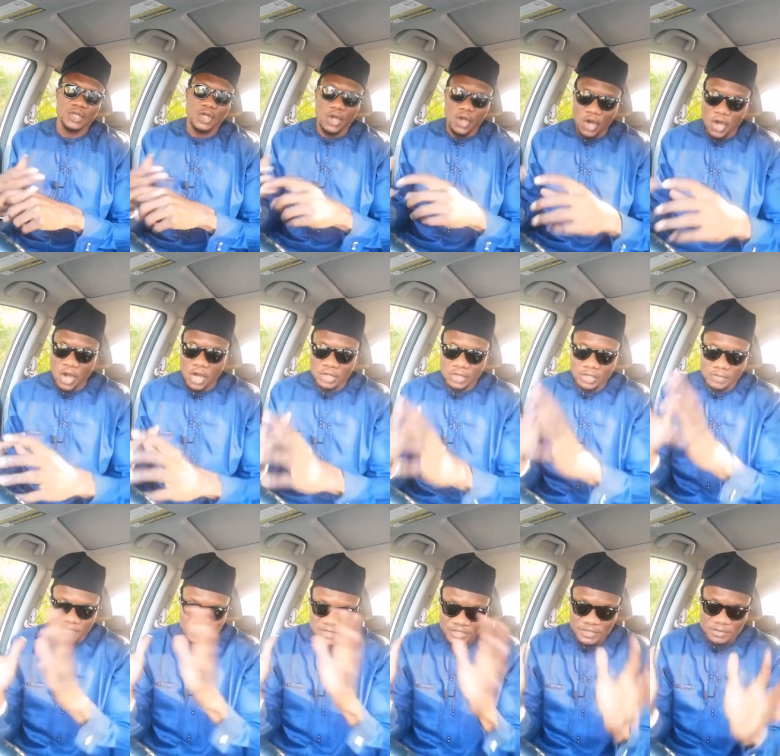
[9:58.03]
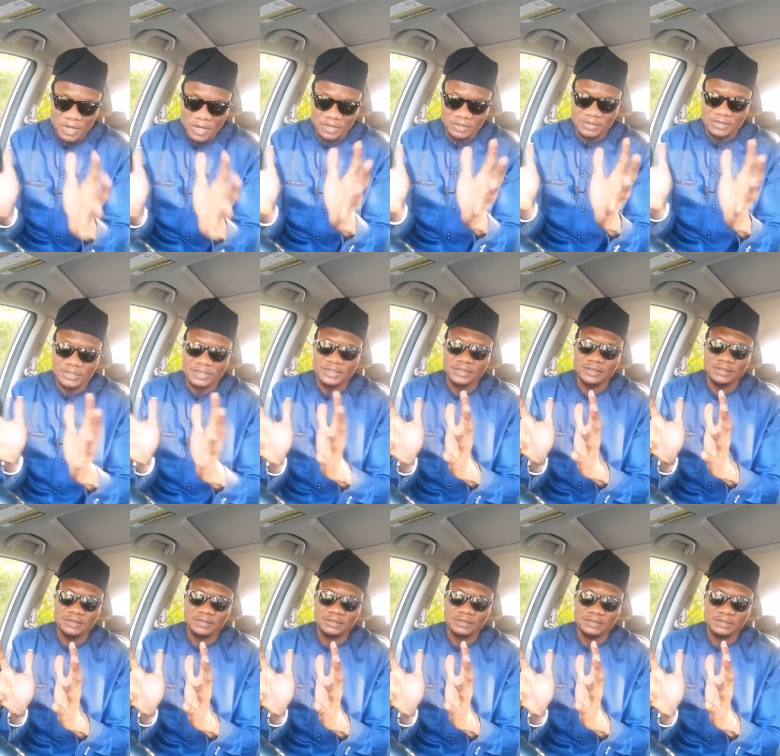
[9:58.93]
All of these months
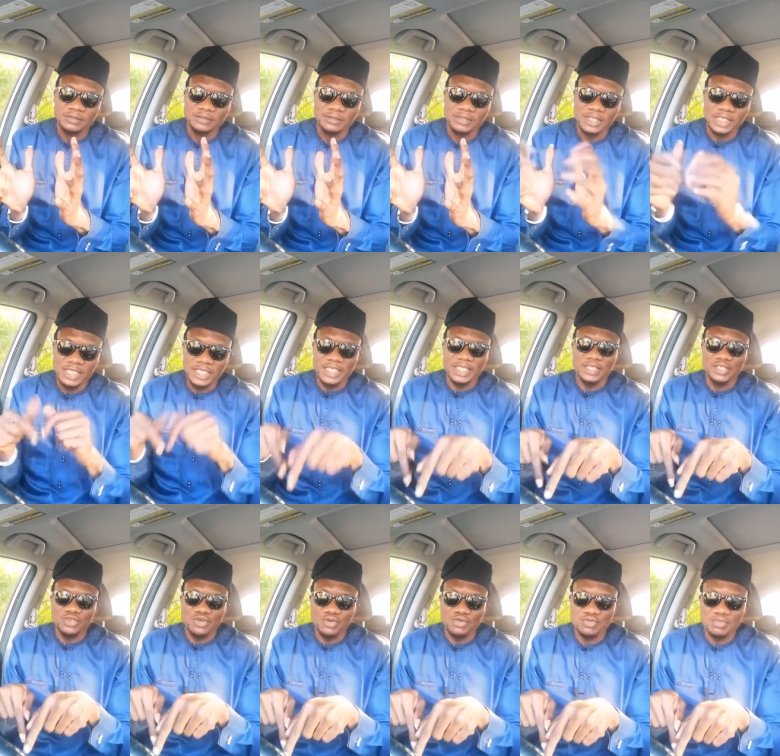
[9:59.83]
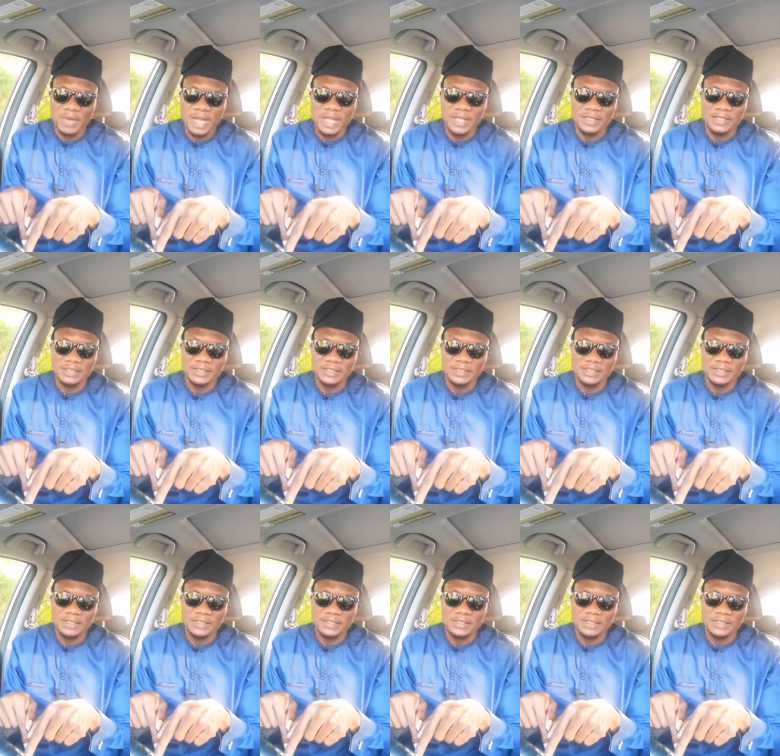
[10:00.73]
in Yoruba